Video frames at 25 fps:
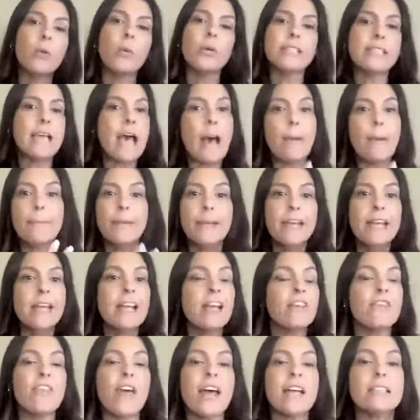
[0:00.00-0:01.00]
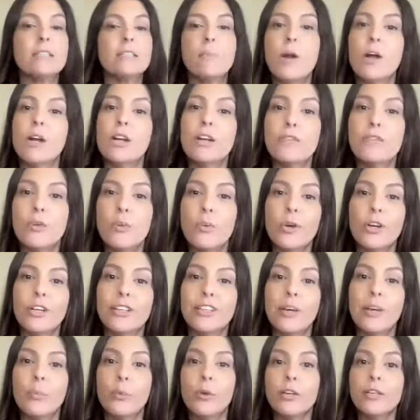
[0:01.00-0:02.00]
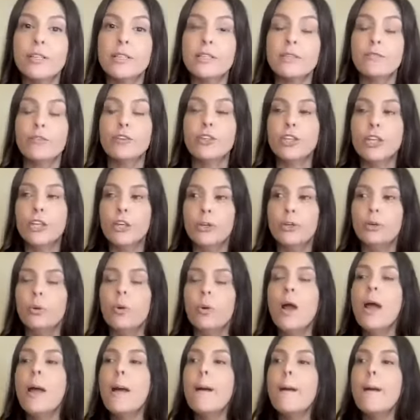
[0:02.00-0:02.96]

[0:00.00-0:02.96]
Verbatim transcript: what's happening if that's part of the work that works for you.